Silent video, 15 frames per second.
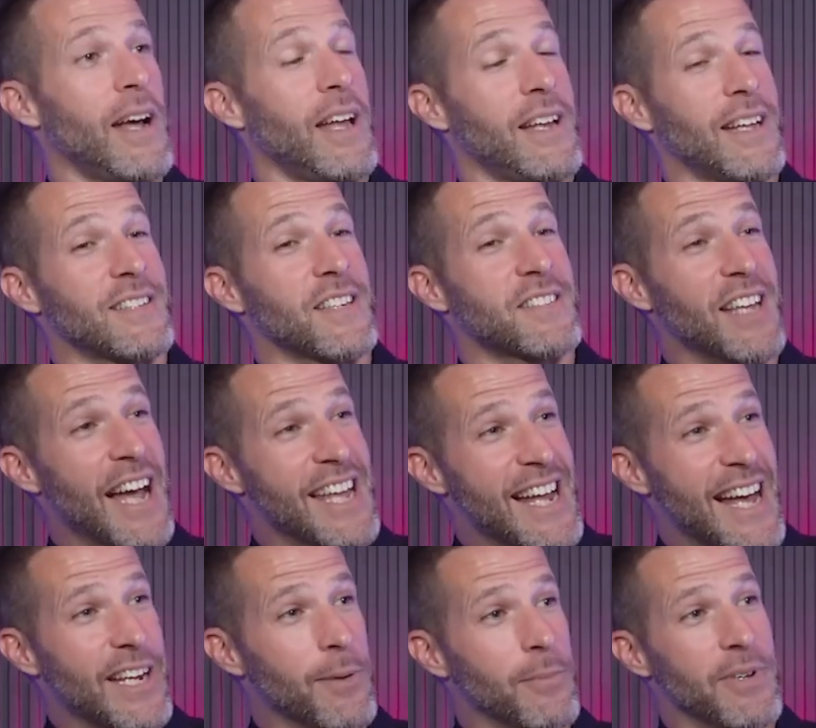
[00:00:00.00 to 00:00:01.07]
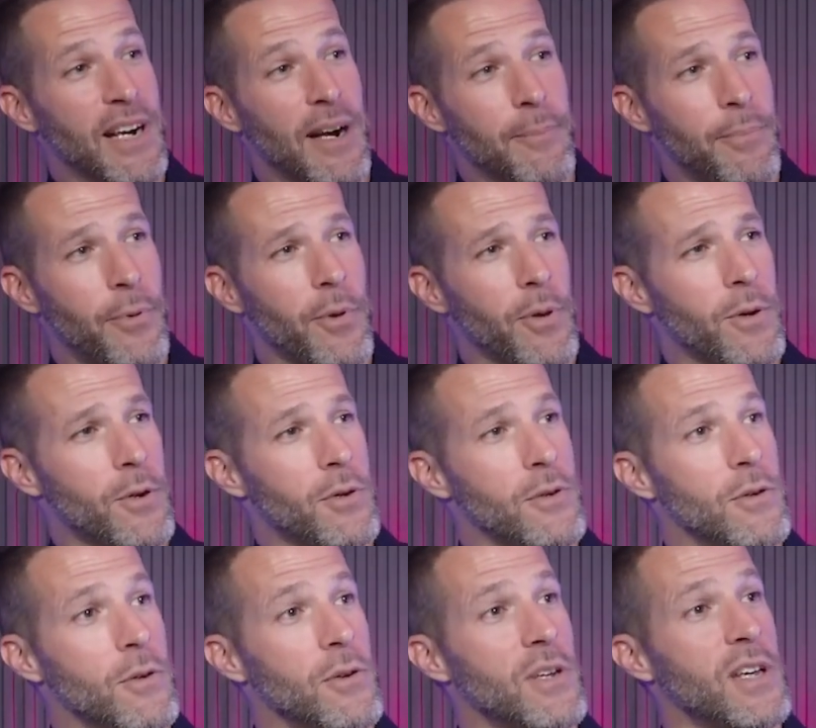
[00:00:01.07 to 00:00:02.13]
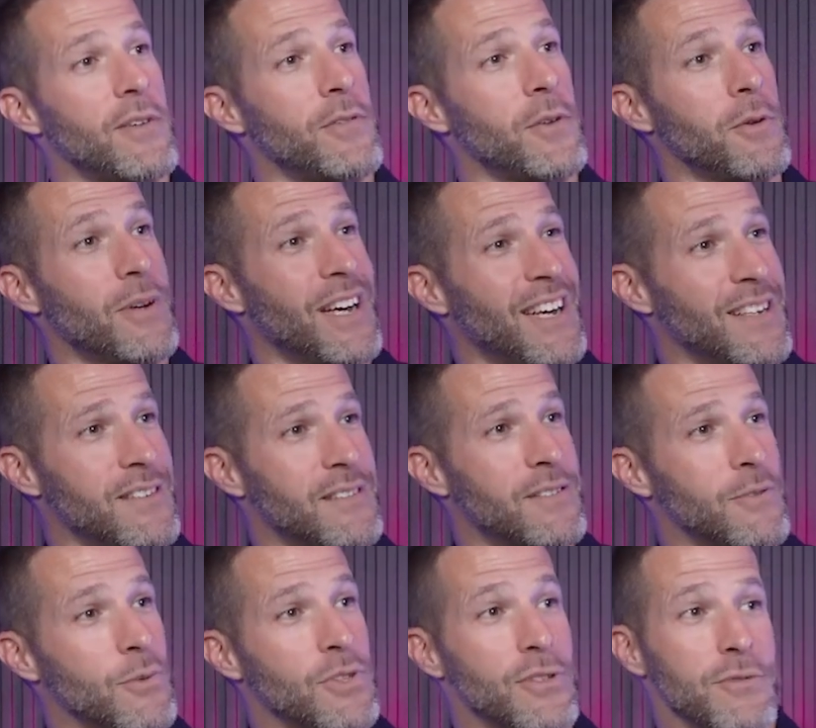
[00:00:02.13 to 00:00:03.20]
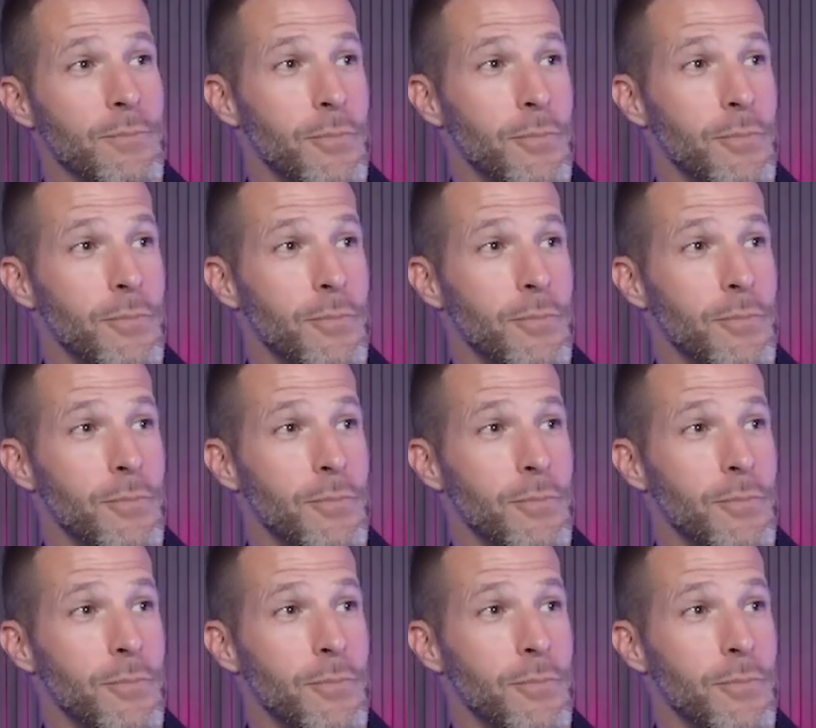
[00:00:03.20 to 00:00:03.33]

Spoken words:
and as a side item, Gran Pollo will give you eggs, which is